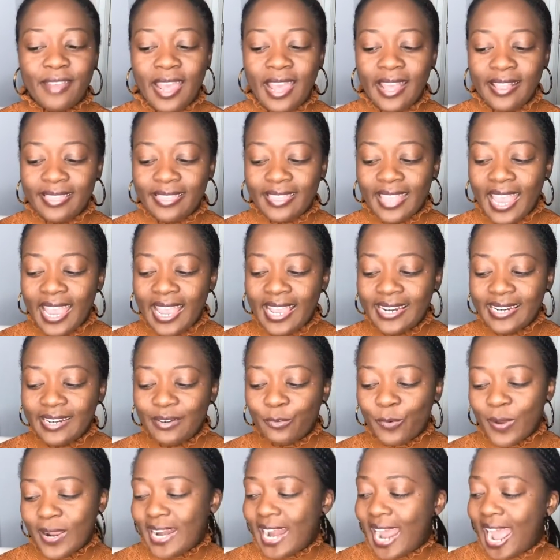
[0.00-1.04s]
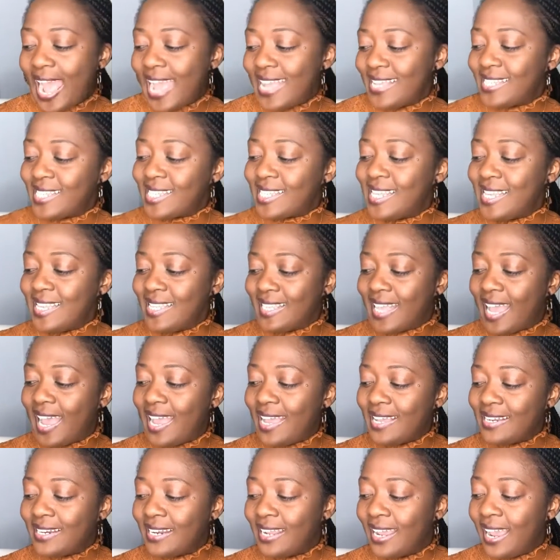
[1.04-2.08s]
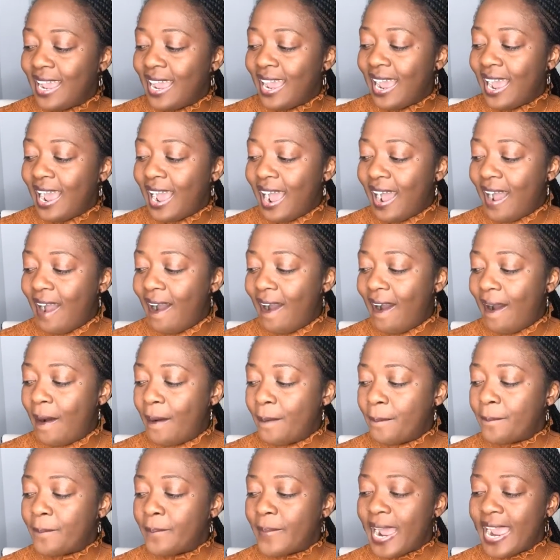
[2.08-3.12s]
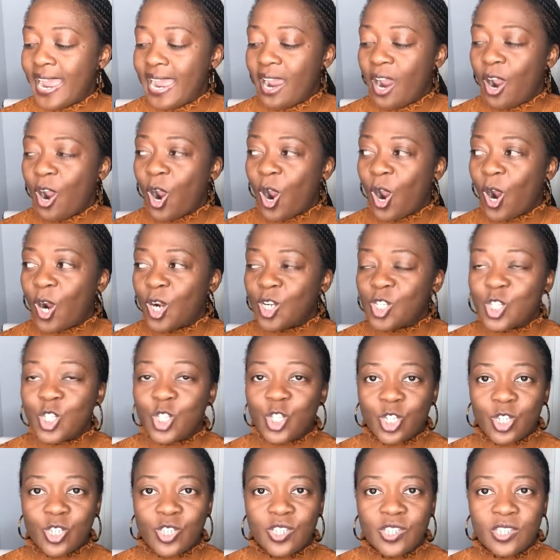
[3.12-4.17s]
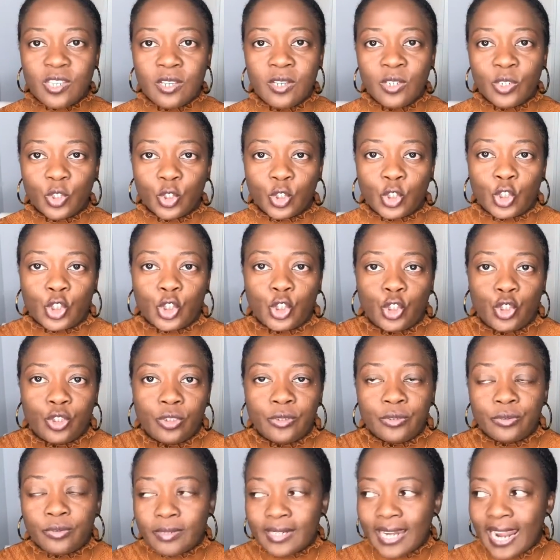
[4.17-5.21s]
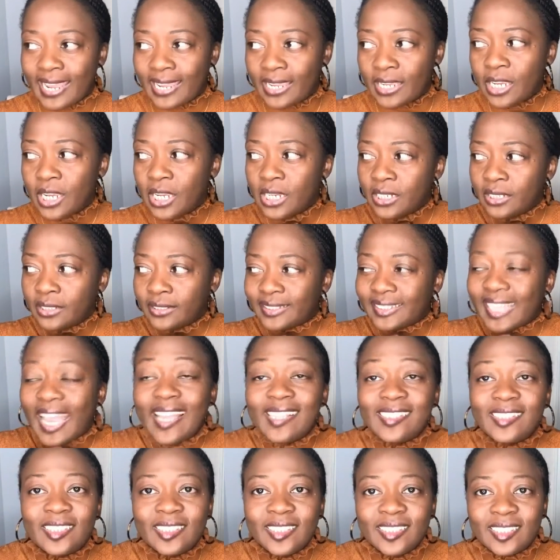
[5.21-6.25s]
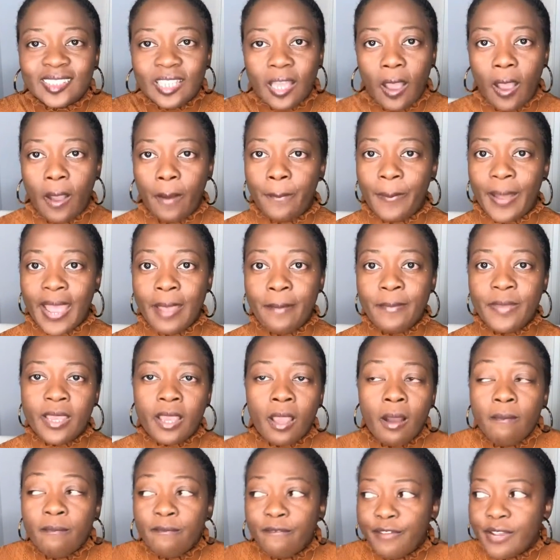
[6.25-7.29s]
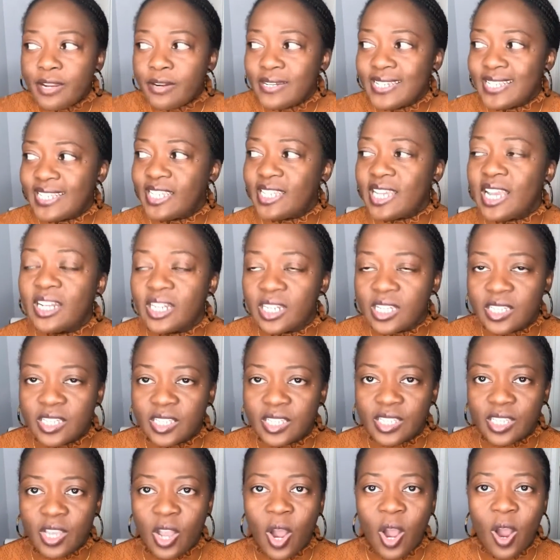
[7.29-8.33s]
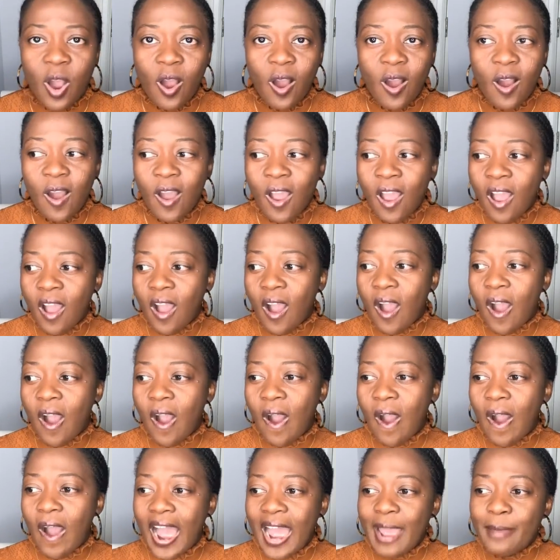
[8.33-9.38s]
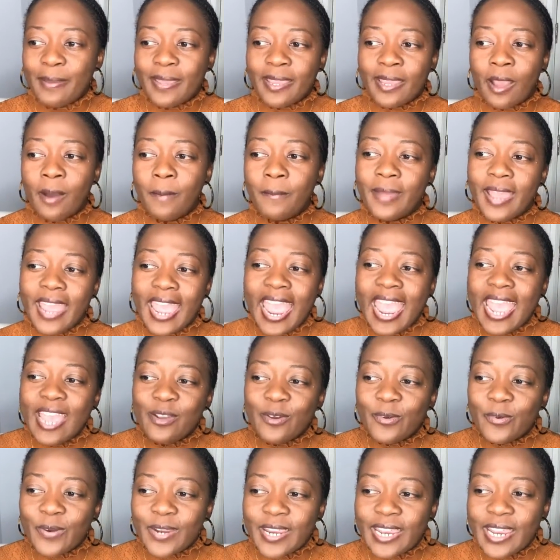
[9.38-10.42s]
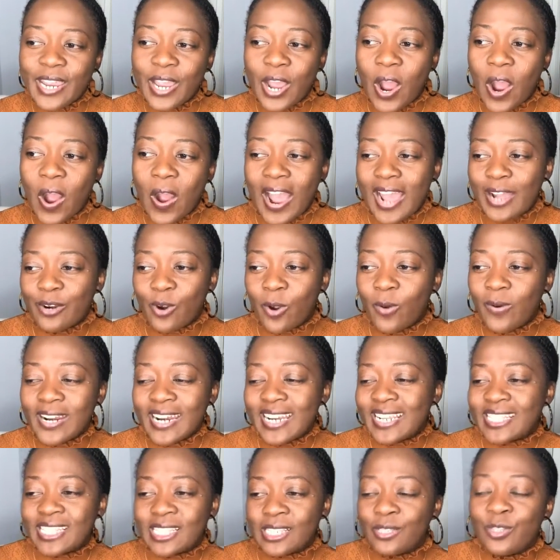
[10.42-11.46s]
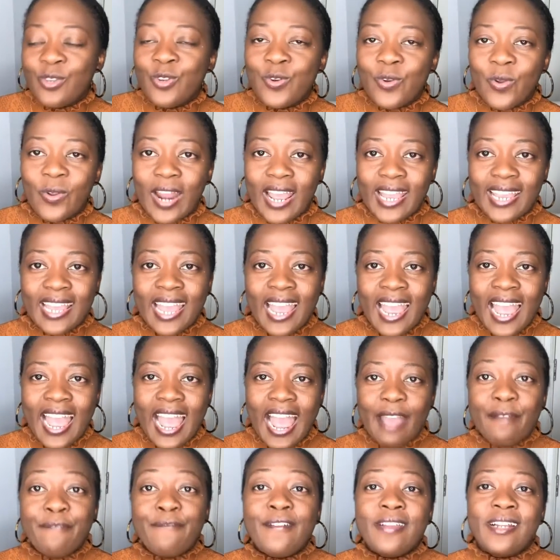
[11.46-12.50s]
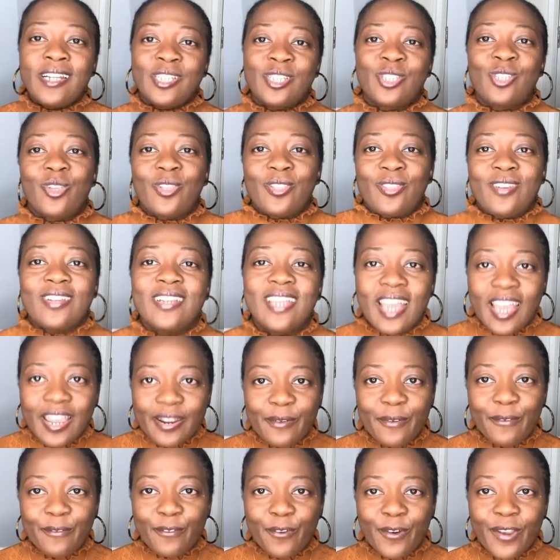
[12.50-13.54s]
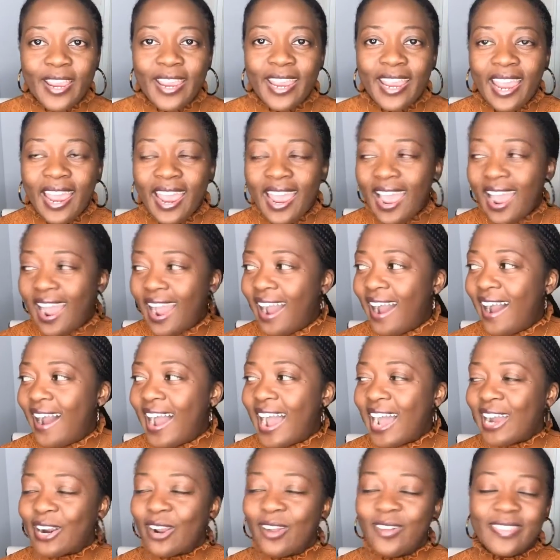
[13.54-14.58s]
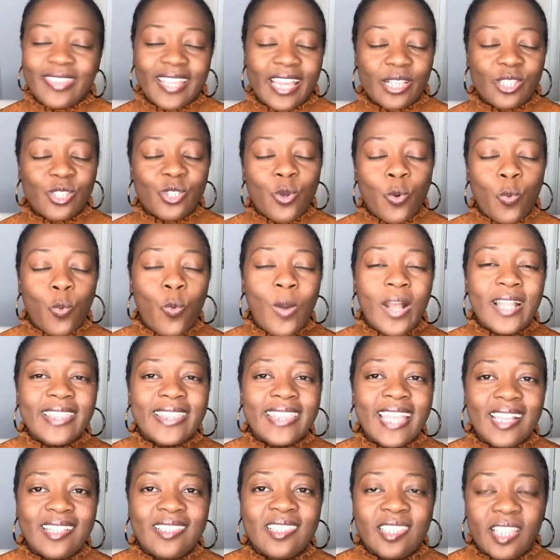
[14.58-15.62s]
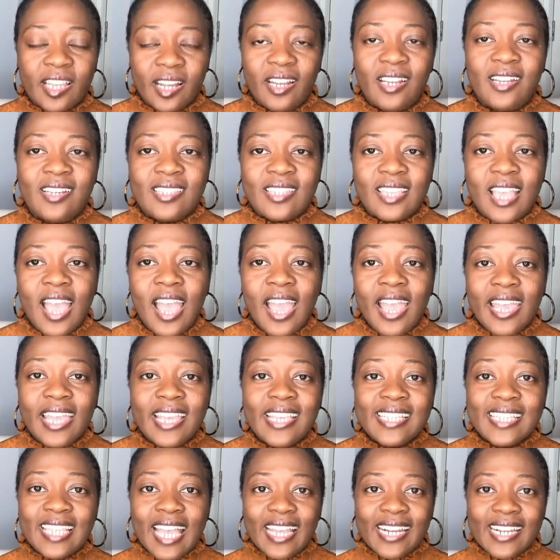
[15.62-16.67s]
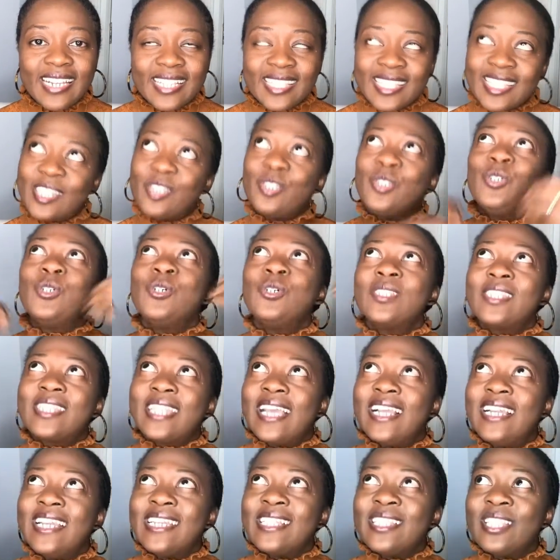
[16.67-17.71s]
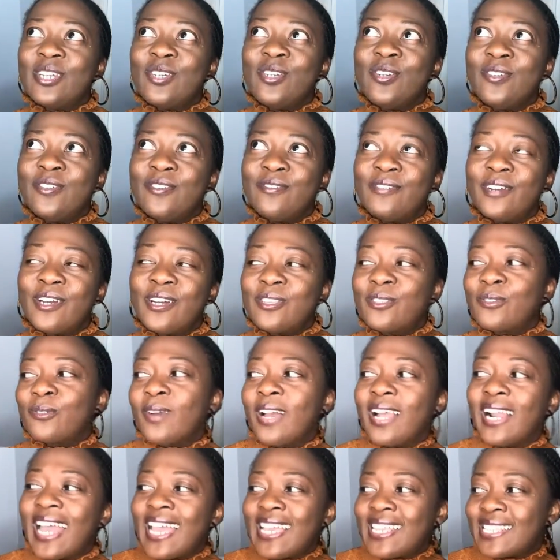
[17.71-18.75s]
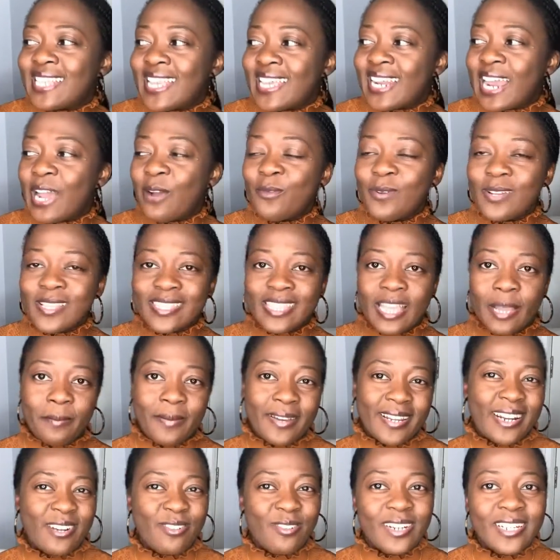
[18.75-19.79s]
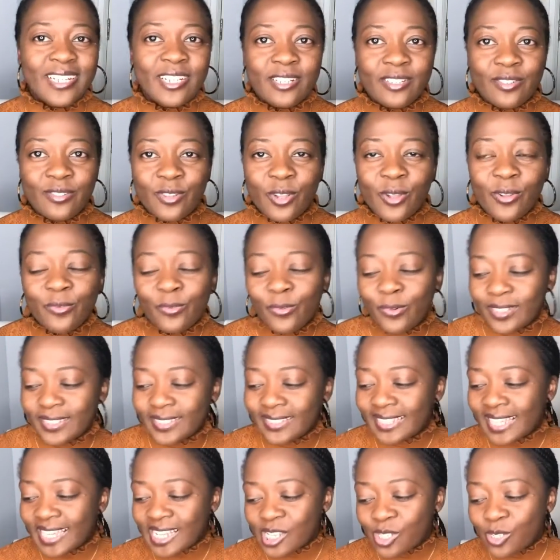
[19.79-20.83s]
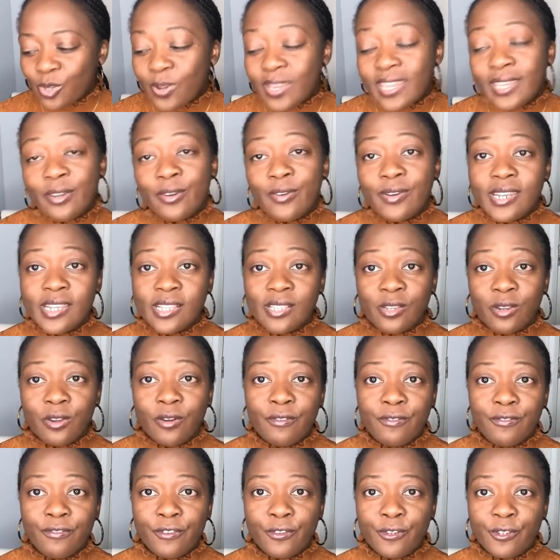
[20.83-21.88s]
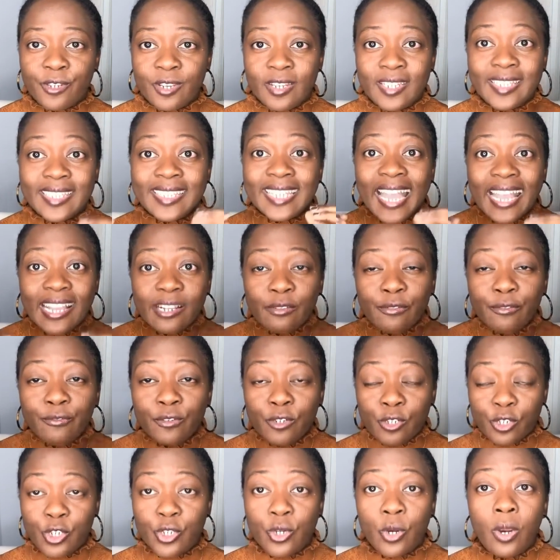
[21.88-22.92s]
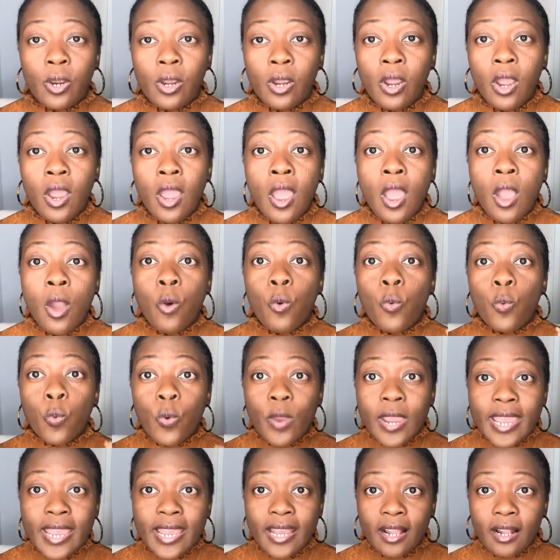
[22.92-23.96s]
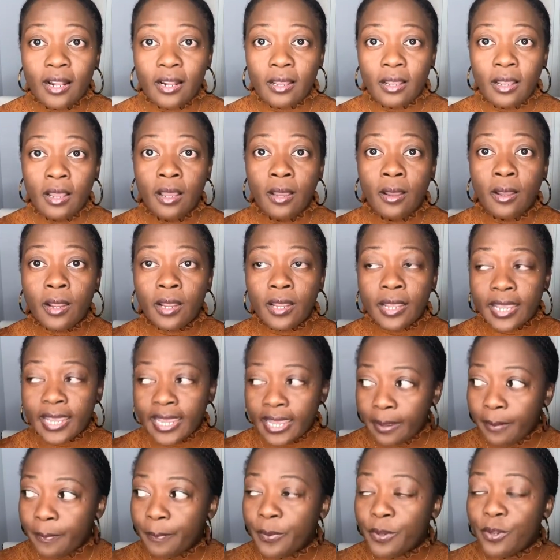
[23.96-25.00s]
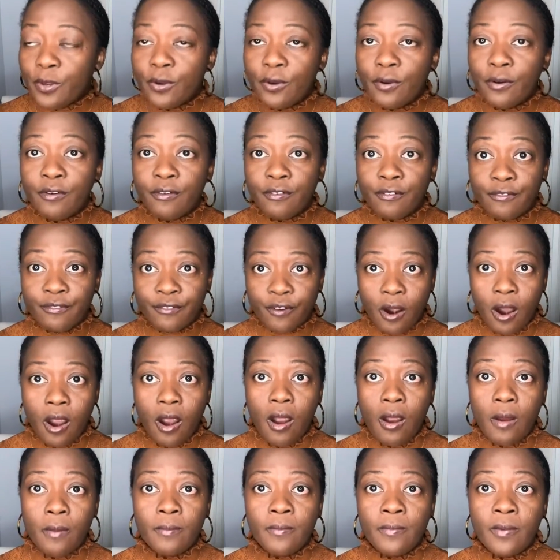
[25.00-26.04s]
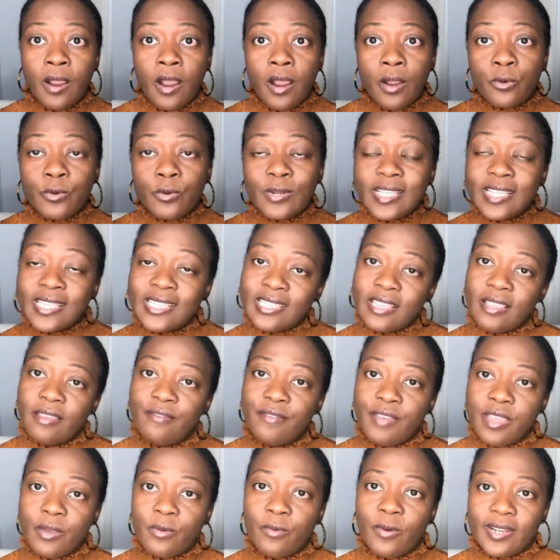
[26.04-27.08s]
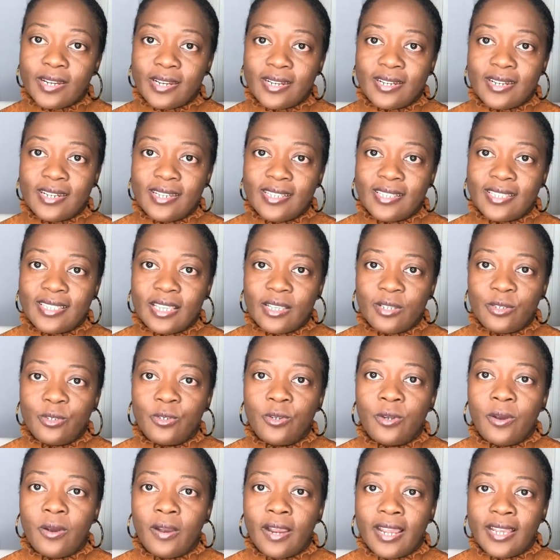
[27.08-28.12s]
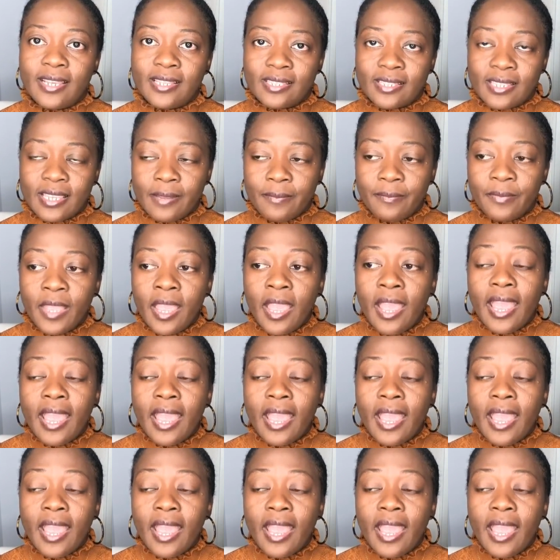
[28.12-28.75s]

And then when I see that, my heart just like tightens up. I become very jealous, or I become angry, or I don't, like I feel a certain kind of way around that. So what that does is that it's you telling the universe, well, I said I want that, but I really don't want that. So it creates confusion. That for sure will keep you from receiving what it is that you're asking.